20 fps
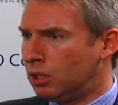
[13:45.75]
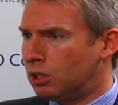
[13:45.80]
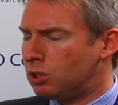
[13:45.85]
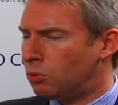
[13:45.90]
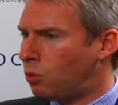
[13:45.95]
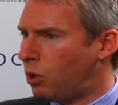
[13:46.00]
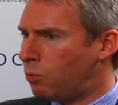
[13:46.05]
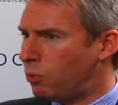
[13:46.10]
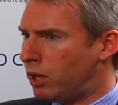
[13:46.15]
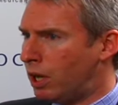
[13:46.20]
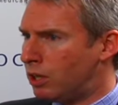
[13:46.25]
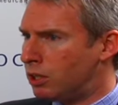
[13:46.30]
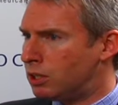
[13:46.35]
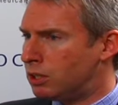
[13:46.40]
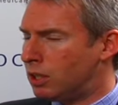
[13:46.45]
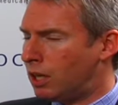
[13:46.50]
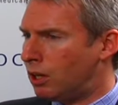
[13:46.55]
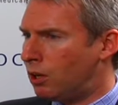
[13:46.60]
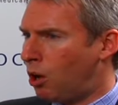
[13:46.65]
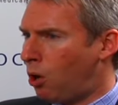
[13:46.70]
So when we
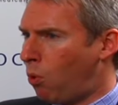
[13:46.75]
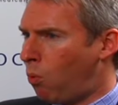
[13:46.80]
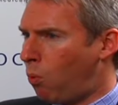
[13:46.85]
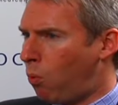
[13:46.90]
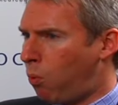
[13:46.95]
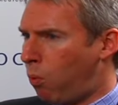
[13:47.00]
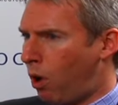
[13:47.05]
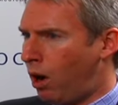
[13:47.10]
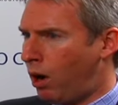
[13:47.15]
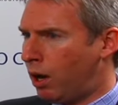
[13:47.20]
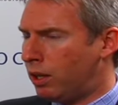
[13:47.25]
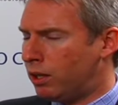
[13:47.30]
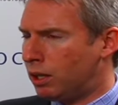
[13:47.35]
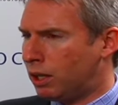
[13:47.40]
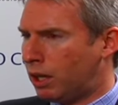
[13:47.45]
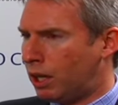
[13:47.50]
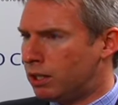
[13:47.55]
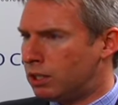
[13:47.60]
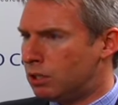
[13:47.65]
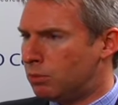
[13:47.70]
understand why
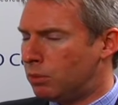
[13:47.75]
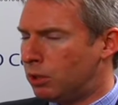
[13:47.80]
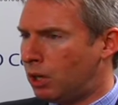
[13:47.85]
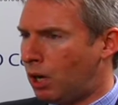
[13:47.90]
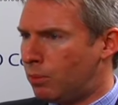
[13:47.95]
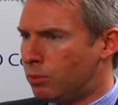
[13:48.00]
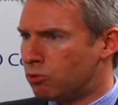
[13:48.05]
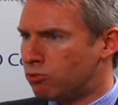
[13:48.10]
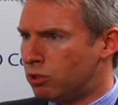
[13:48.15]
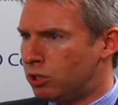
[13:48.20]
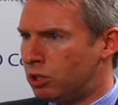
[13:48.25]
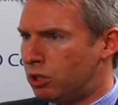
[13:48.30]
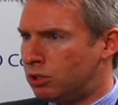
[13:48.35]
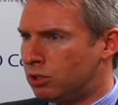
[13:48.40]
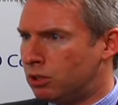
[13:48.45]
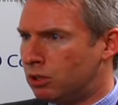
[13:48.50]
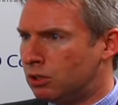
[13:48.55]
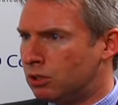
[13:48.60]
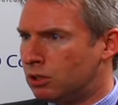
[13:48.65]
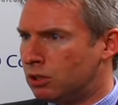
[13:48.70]
the cancer becomes
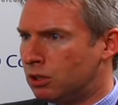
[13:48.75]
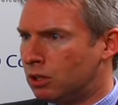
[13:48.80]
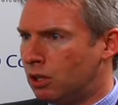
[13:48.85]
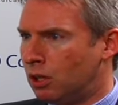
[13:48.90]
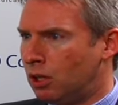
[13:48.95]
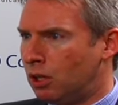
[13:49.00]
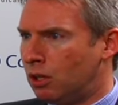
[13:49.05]
resistant,